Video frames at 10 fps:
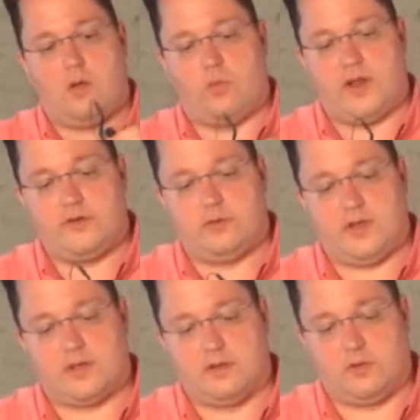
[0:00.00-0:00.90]
What I do
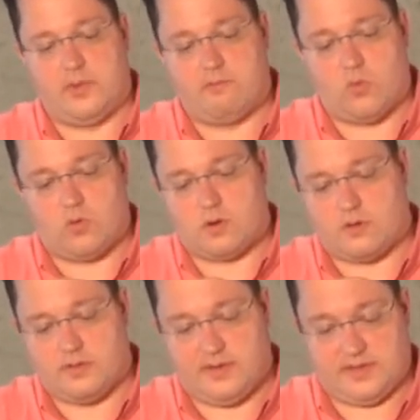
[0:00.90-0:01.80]
like a little bit
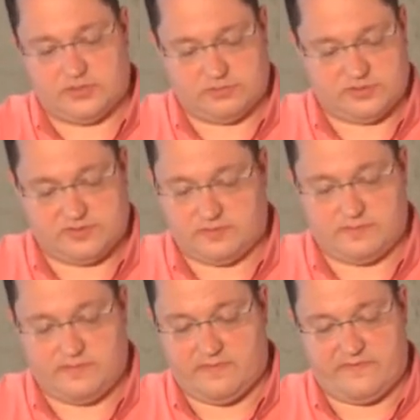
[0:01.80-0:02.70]
more, and this was
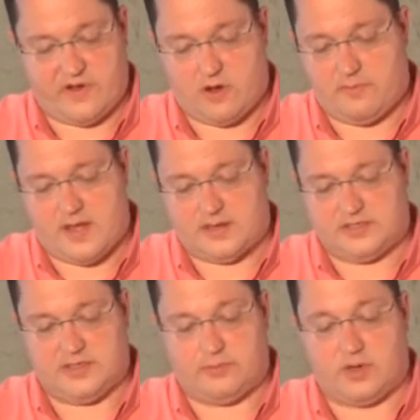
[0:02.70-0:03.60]
very
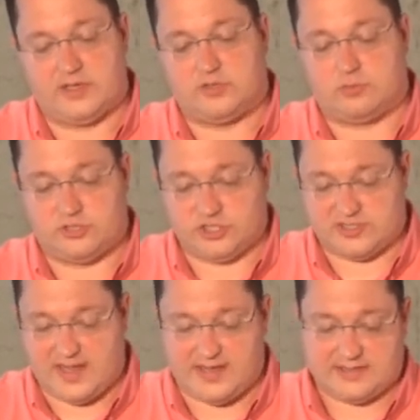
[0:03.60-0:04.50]
modestly priced, was
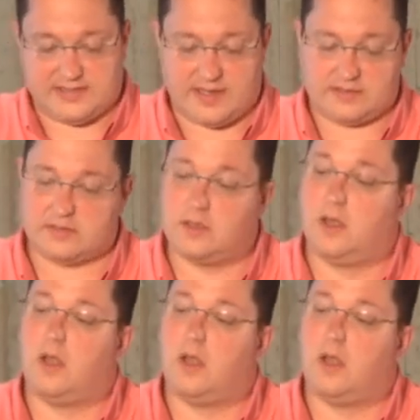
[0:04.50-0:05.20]
just a headset